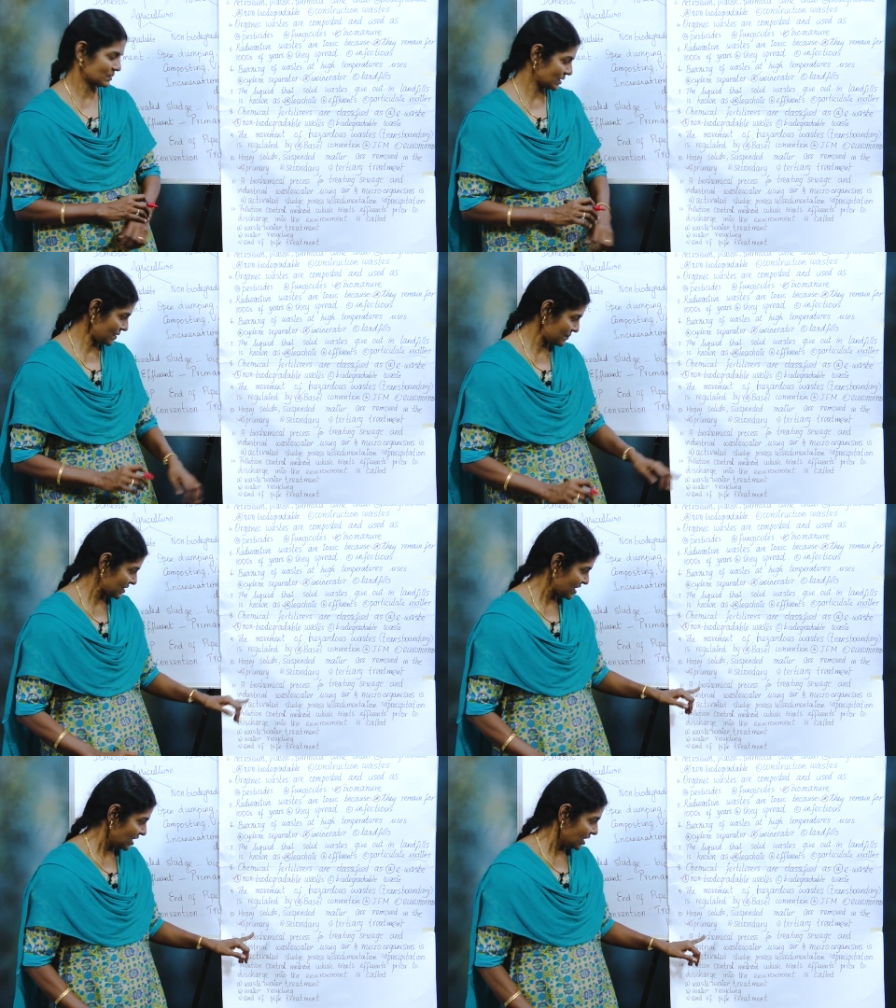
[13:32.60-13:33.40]
Okay.
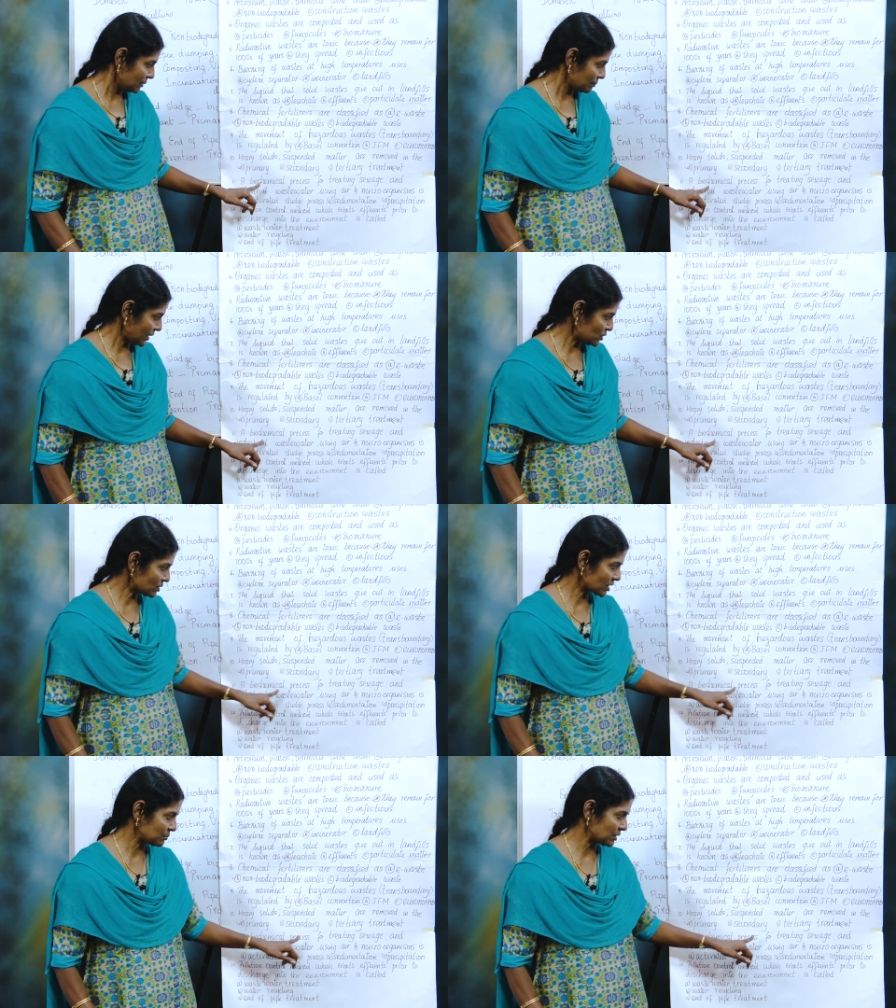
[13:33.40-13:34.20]
A
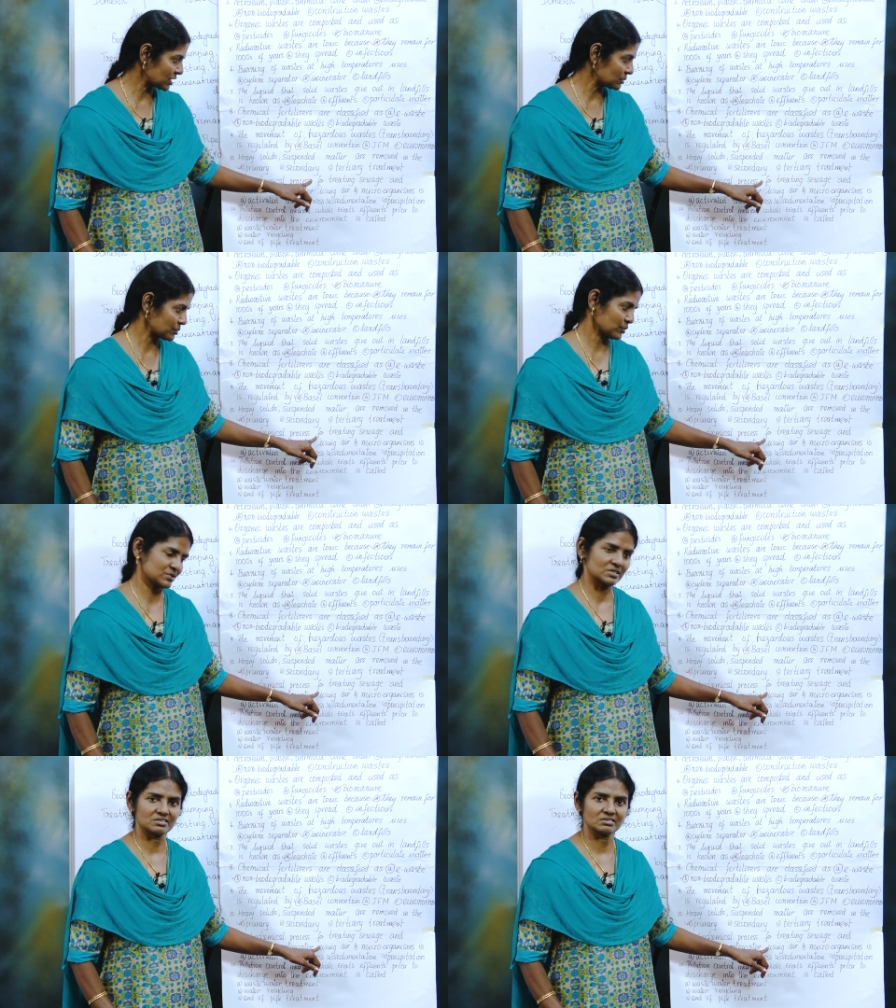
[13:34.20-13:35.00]
biochemical
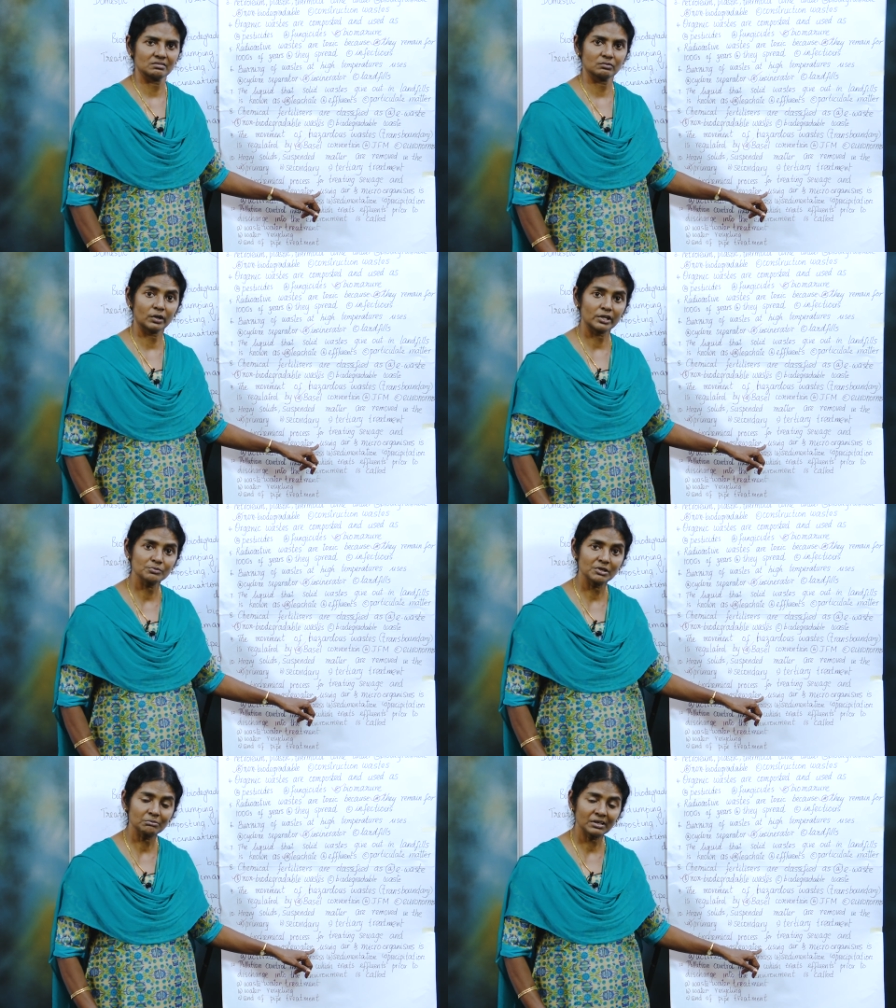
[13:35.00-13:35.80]
process. What do you
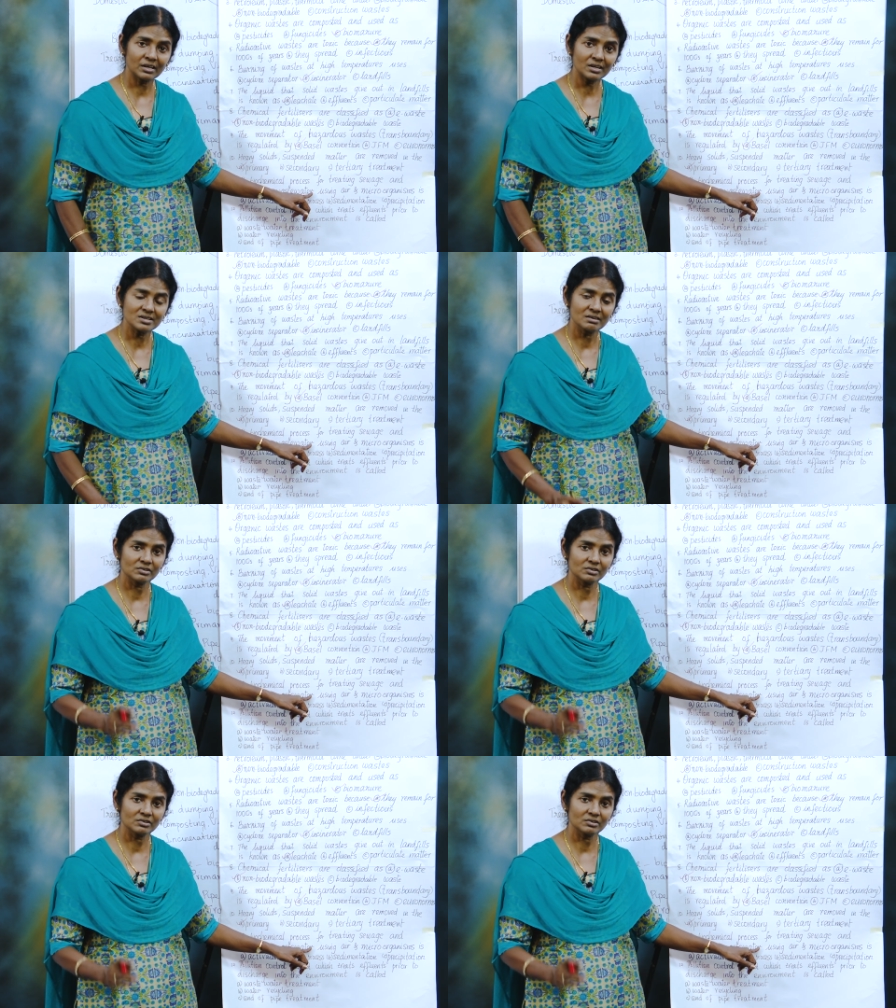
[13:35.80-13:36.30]
mean by that?